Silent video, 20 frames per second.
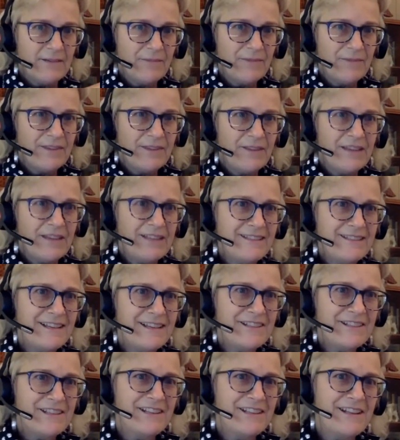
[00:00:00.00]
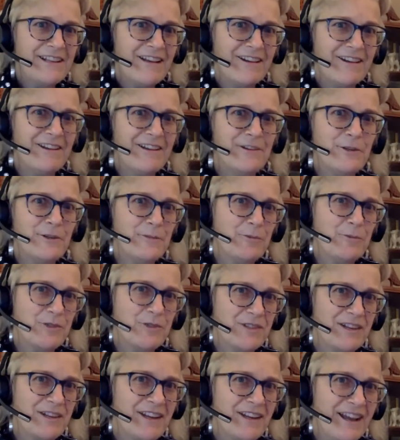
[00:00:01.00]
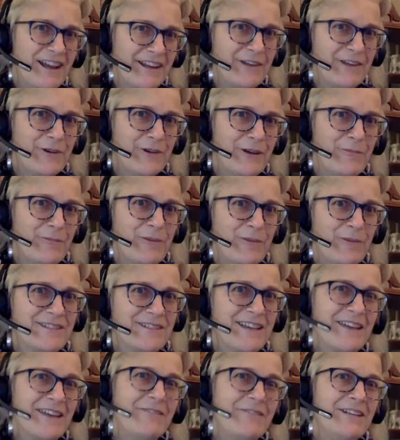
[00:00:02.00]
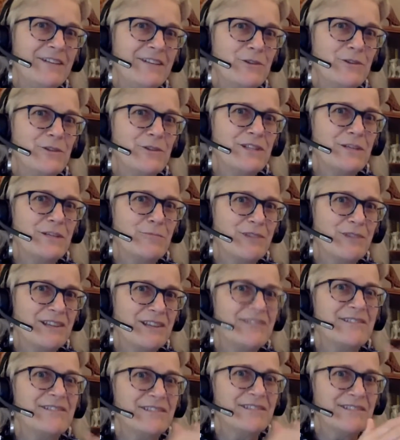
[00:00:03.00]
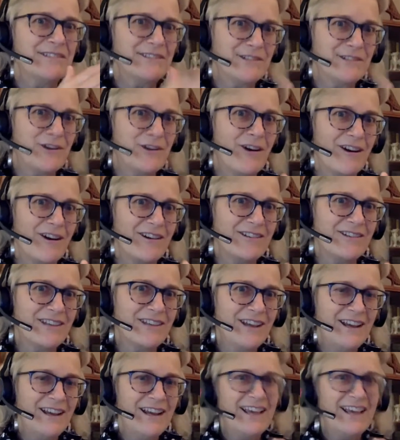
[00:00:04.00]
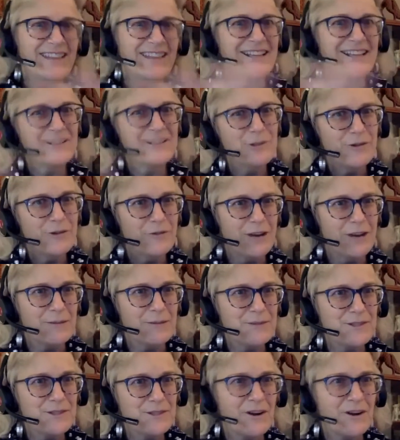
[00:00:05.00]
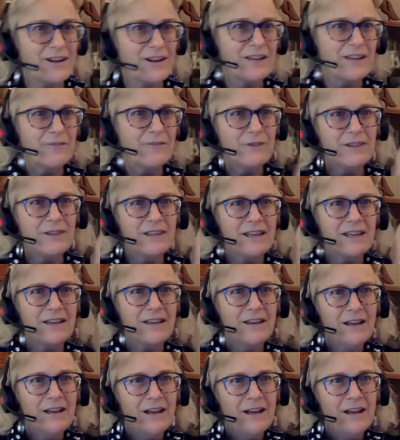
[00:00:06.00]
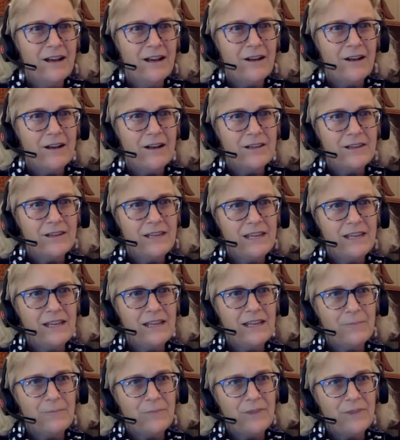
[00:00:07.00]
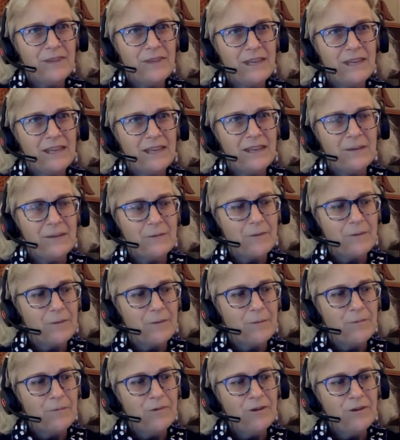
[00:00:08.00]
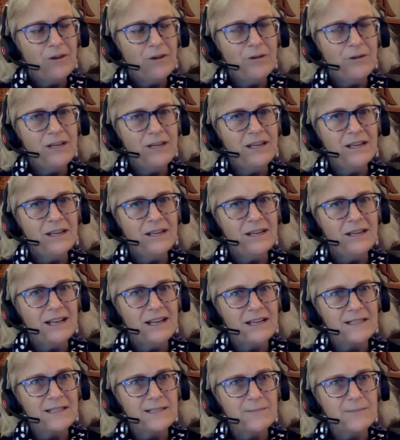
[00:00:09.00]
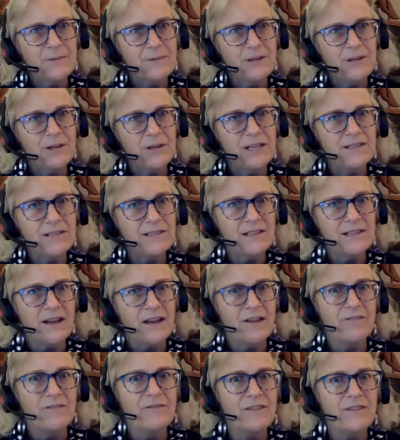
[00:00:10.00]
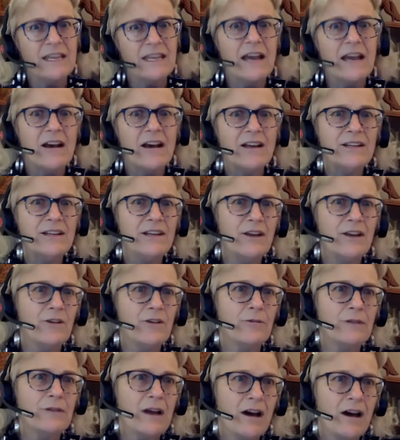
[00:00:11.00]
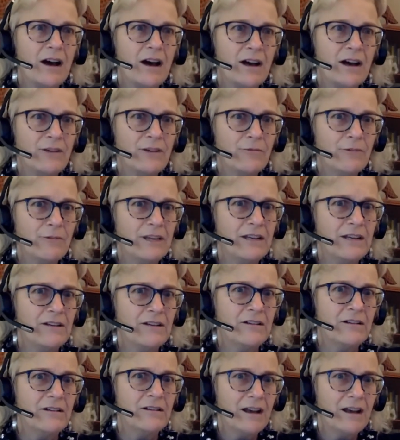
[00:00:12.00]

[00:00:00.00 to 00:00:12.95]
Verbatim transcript: Now, that's actually not 100% accurate, but it's kind of an interesting place to start. And that's sort of why I'm starting. If you think the, the protean experience of the unknown, unreal,